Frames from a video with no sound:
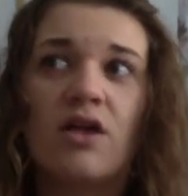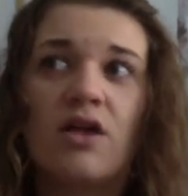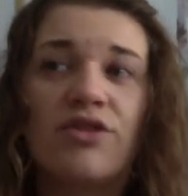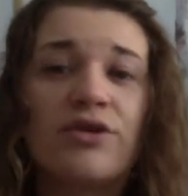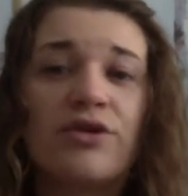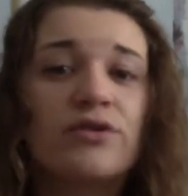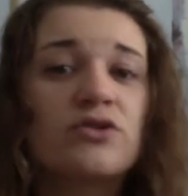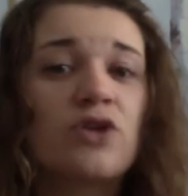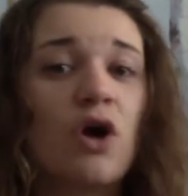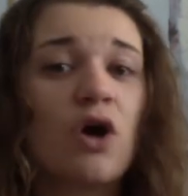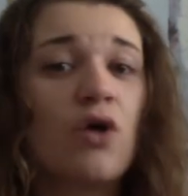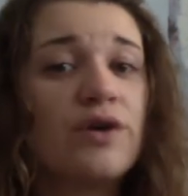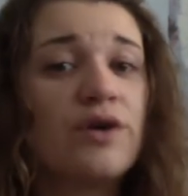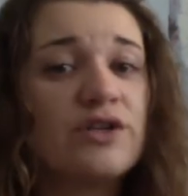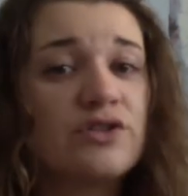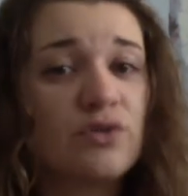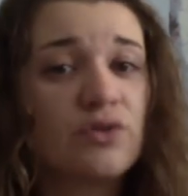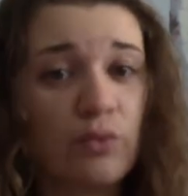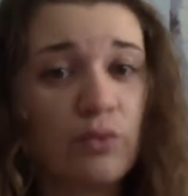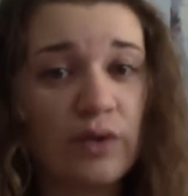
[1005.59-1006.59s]
There's
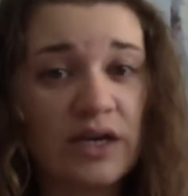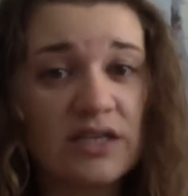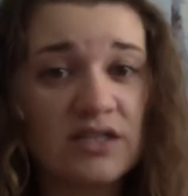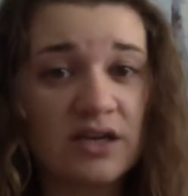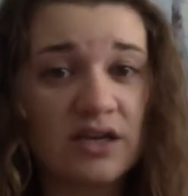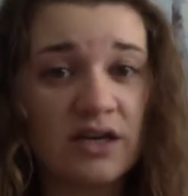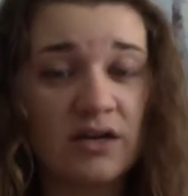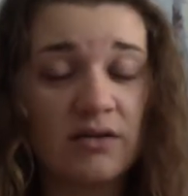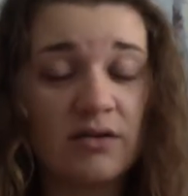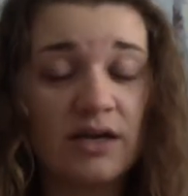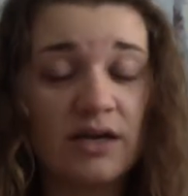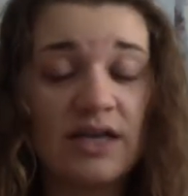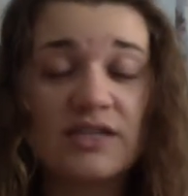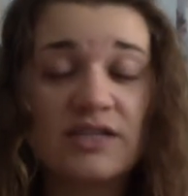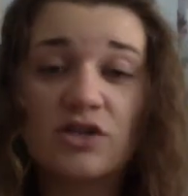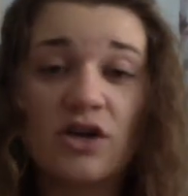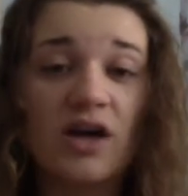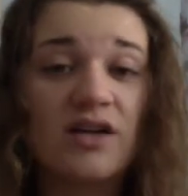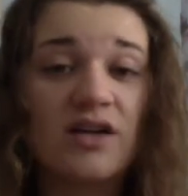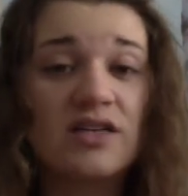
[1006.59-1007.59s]
always a reason. It's
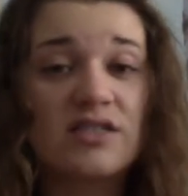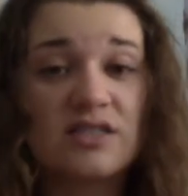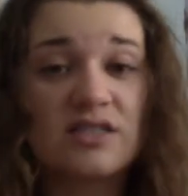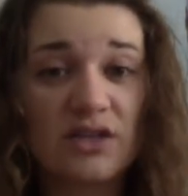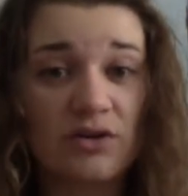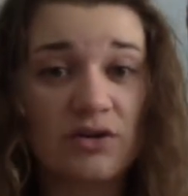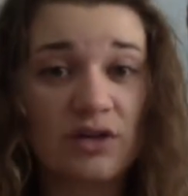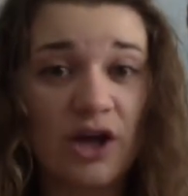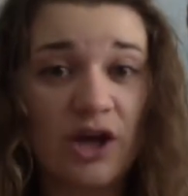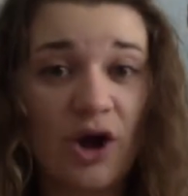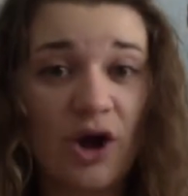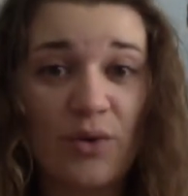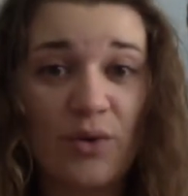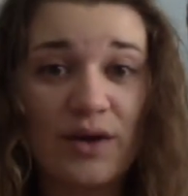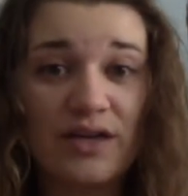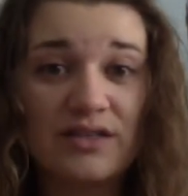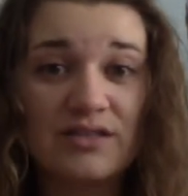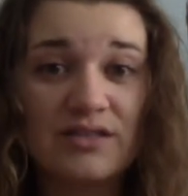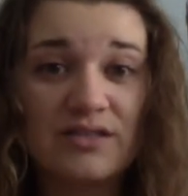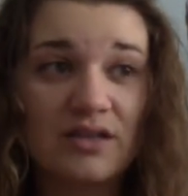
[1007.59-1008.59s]
not necessarily
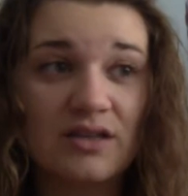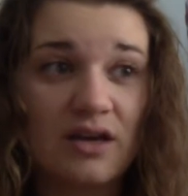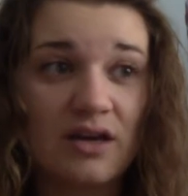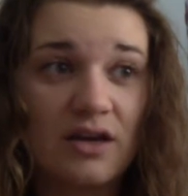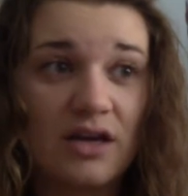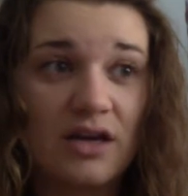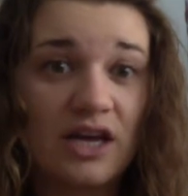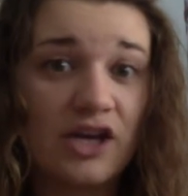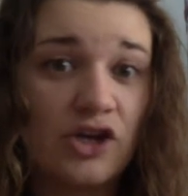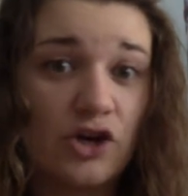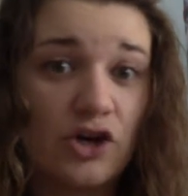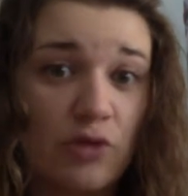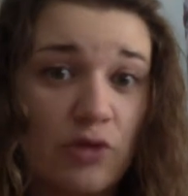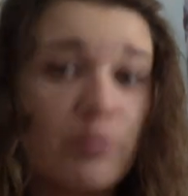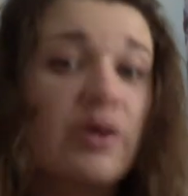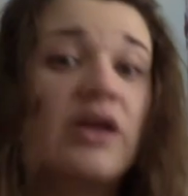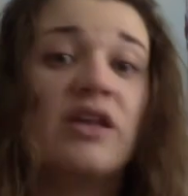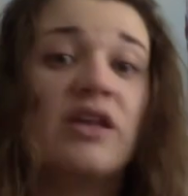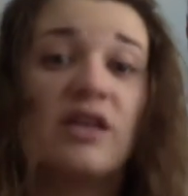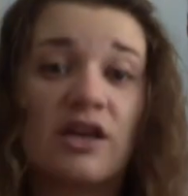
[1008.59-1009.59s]
always, in your
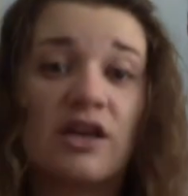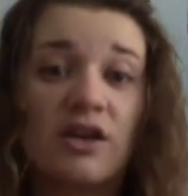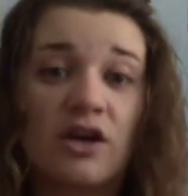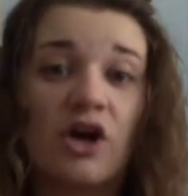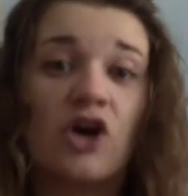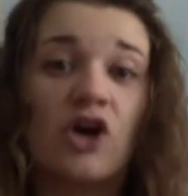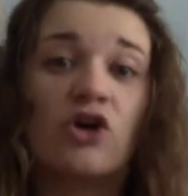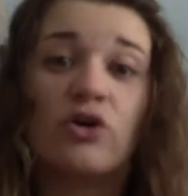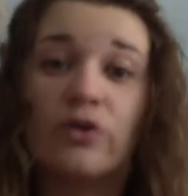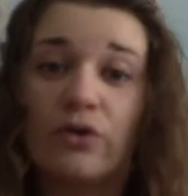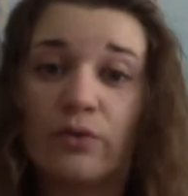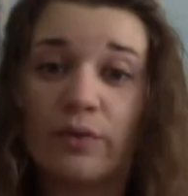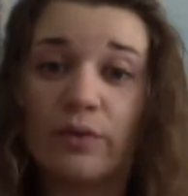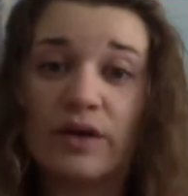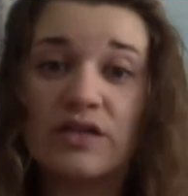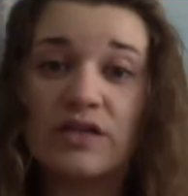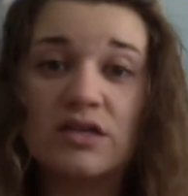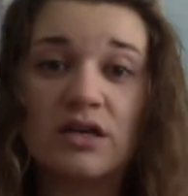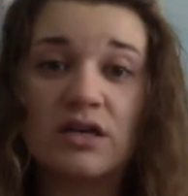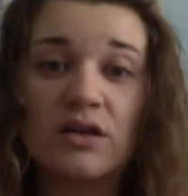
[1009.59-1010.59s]
opinion, a good
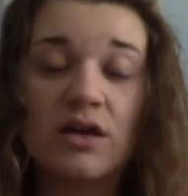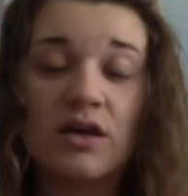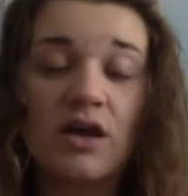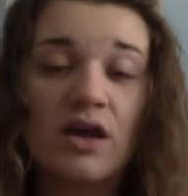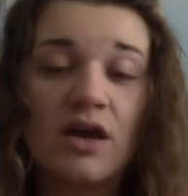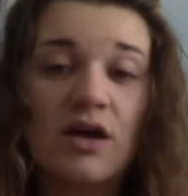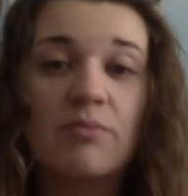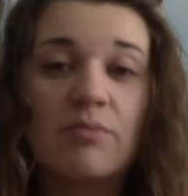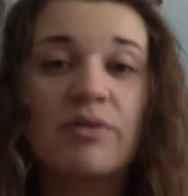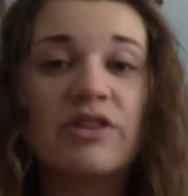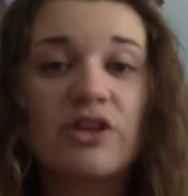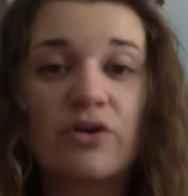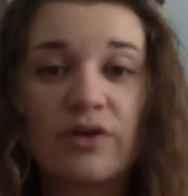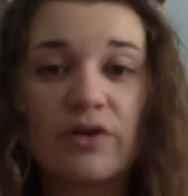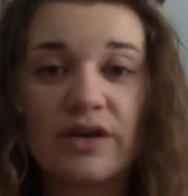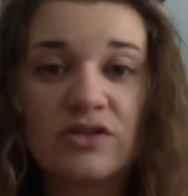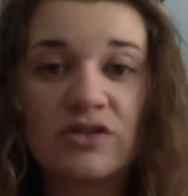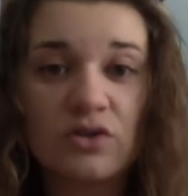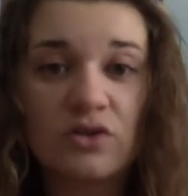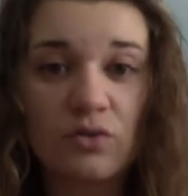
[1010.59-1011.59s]
reason, but there
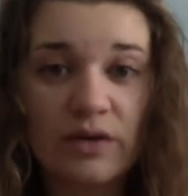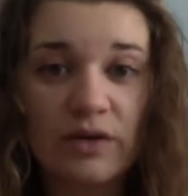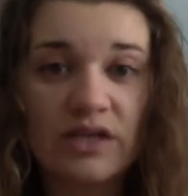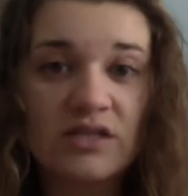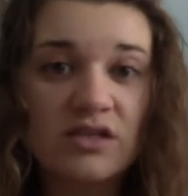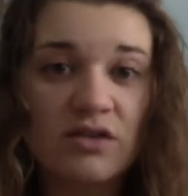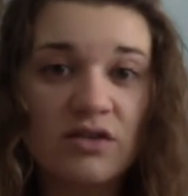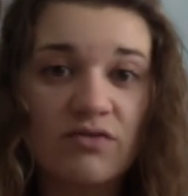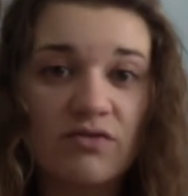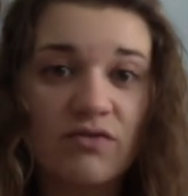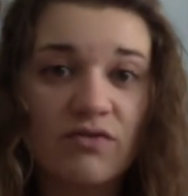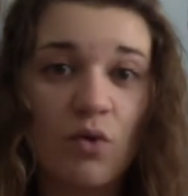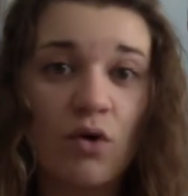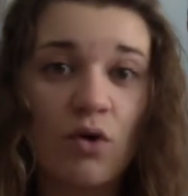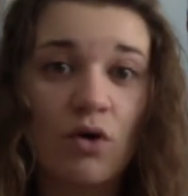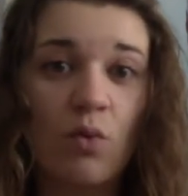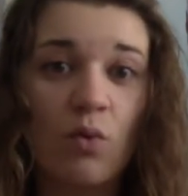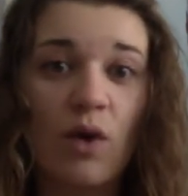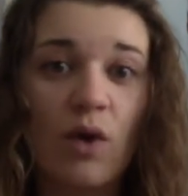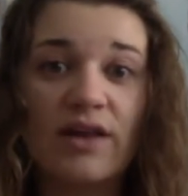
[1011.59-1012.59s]
is a reason
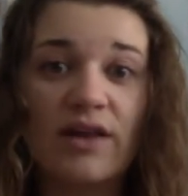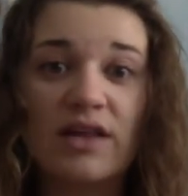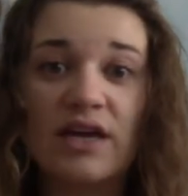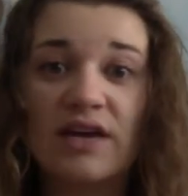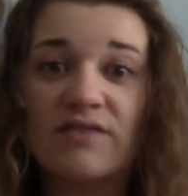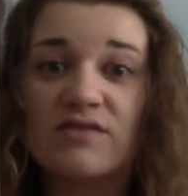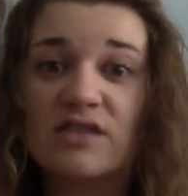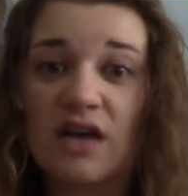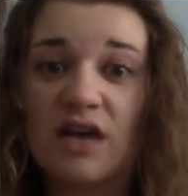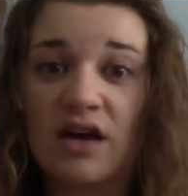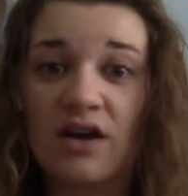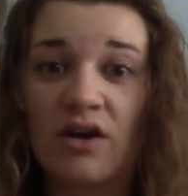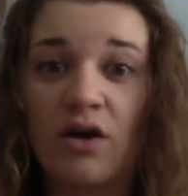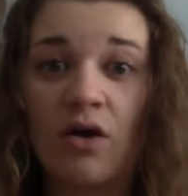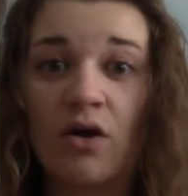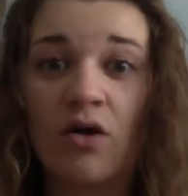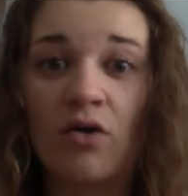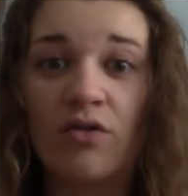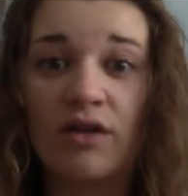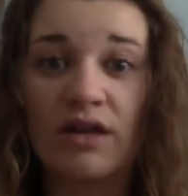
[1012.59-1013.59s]
for why they have done
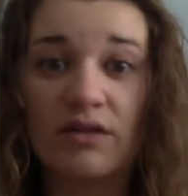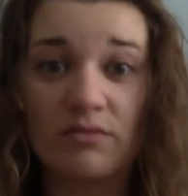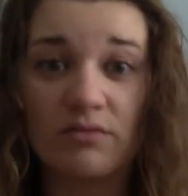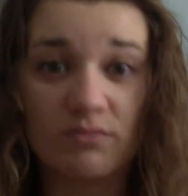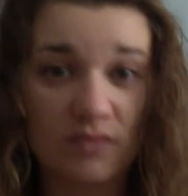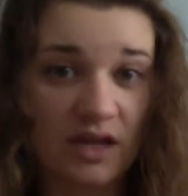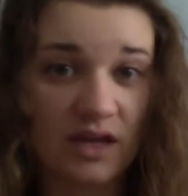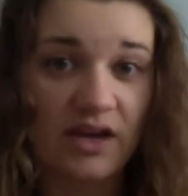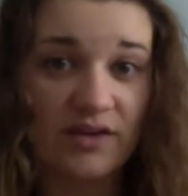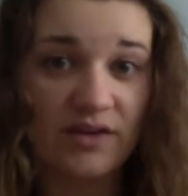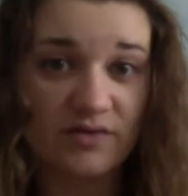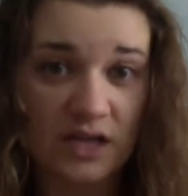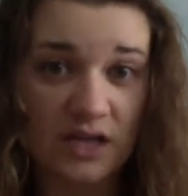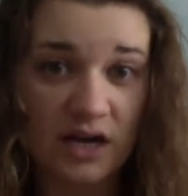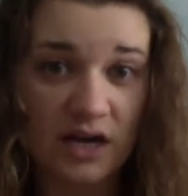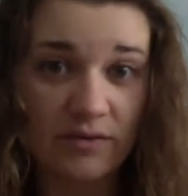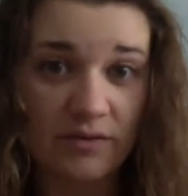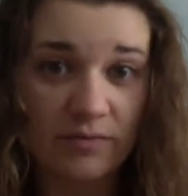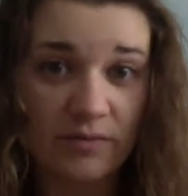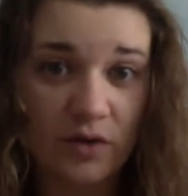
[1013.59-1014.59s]
all that they have
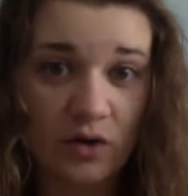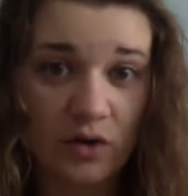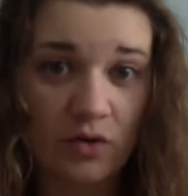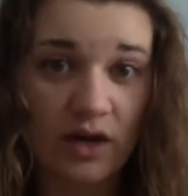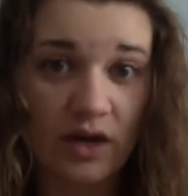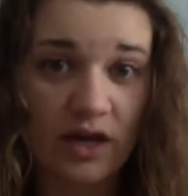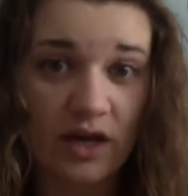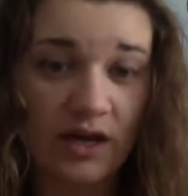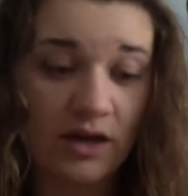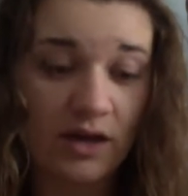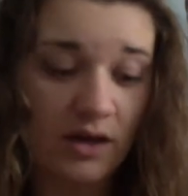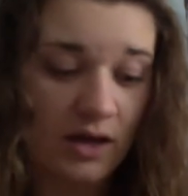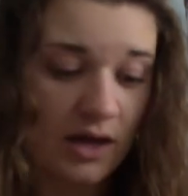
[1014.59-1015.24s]
done, okay?